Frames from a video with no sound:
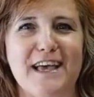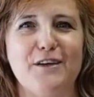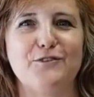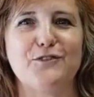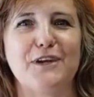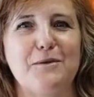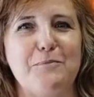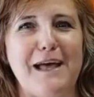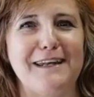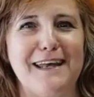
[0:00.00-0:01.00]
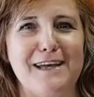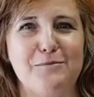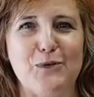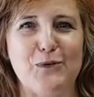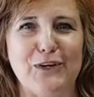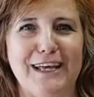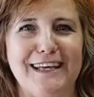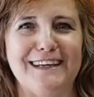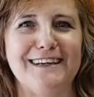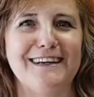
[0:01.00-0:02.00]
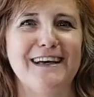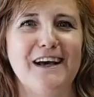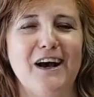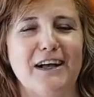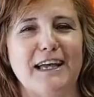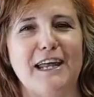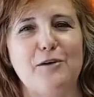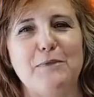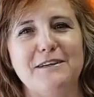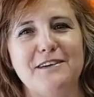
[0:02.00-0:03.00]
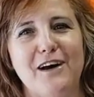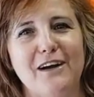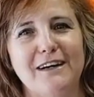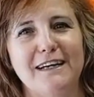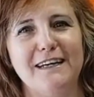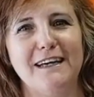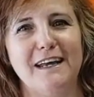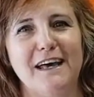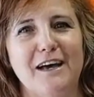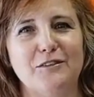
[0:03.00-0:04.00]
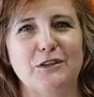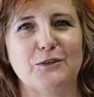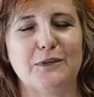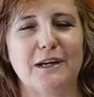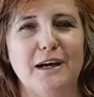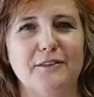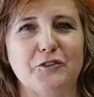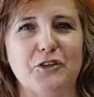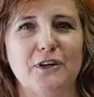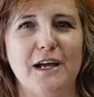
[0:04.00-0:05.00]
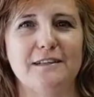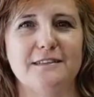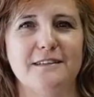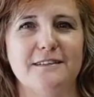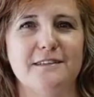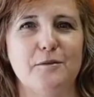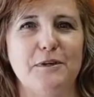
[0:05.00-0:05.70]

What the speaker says: Every Monday morning, I get out my diary and I have a look what kind of craziness